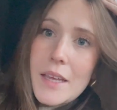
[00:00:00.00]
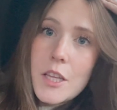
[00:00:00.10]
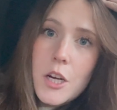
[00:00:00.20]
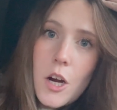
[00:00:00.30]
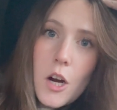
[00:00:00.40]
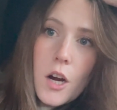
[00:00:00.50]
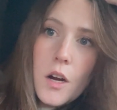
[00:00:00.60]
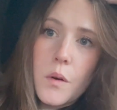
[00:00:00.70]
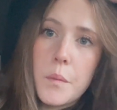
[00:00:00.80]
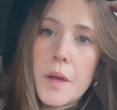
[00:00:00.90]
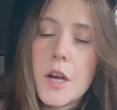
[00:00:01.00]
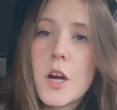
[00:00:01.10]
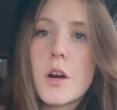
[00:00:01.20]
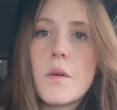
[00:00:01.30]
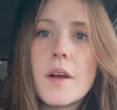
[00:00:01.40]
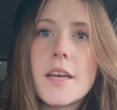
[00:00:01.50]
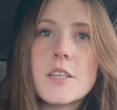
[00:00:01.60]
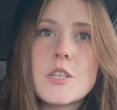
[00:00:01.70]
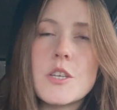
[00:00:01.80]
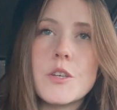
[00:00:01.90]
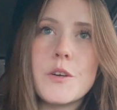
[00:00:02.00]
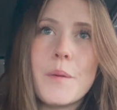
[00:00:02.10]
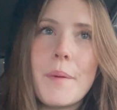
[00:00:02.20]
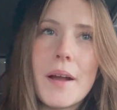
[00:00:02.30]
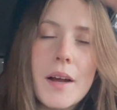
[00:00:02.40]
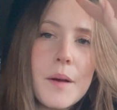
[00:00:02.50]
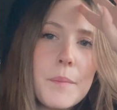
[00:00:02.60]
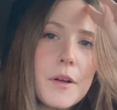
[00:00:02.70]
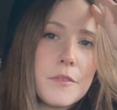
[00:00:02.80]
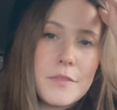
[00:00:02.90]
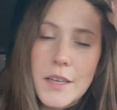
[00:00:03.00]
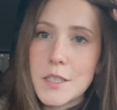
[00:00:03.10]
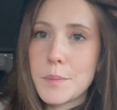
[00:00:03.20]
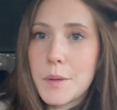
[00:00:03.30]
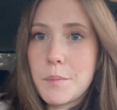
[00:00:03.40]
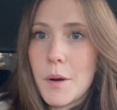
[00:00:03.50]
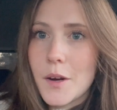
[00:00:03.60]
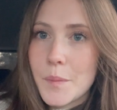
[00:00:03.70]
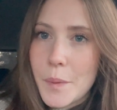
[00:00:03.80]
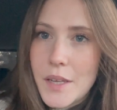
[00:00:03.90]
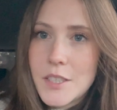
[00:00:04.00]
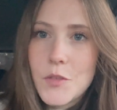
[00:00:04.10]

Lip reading: in the car, we are going to pick up a Facebook Marketplace